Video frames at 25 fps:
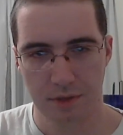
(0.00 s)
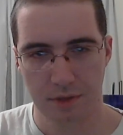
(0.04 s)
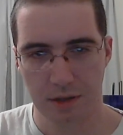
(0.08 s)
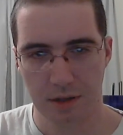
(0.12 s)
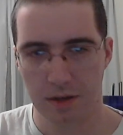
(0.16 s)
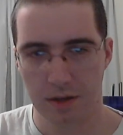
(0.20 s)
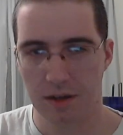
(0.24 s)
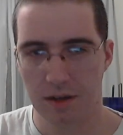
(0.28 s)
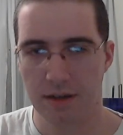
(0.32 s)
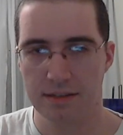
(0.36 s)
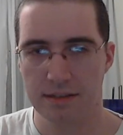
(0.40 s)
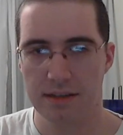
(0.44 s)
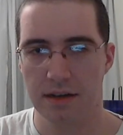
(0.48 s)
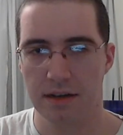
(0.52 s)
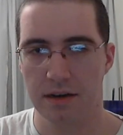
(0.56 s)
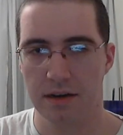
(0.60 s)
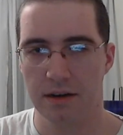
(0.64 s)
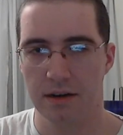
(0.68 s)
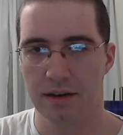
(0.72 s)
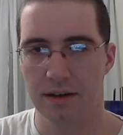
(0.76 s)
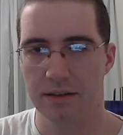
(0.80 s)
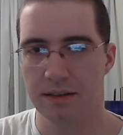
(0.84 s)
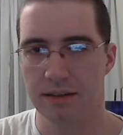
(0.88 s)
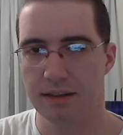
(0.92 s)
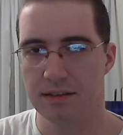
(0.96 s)
I said,
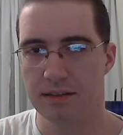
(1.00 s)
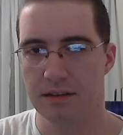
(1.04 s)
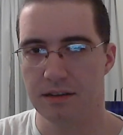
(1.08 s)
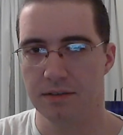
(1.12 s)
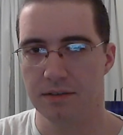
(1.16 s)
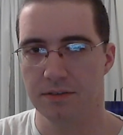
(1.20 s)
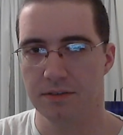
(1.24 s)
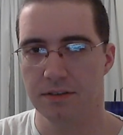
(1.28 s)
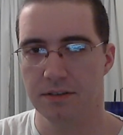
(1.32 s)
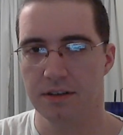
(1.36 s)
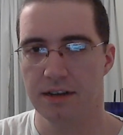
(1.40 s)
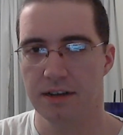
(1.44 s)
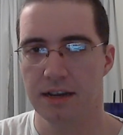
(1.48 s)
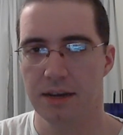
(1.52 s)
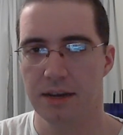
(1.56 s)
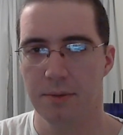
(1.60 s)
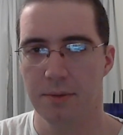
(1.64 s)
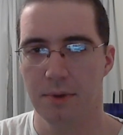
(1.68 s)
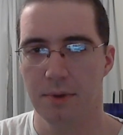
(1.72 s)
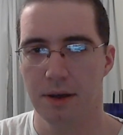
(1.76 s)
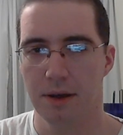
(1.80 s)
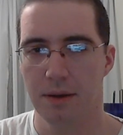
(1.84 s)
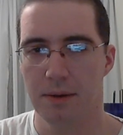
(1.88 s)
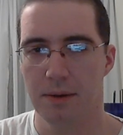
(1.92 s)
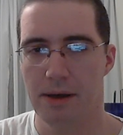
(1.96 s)
alright, that's all for the day.
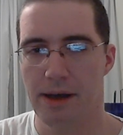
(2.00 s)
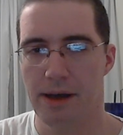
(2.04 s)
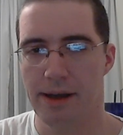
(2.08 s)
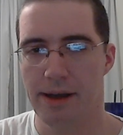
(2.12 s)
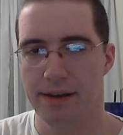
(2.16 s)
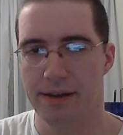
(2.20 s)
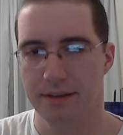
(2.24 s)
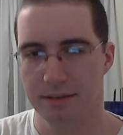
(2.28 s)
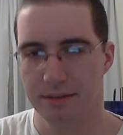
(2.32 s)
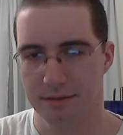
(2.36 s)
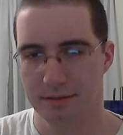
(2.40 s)
Bye-bye.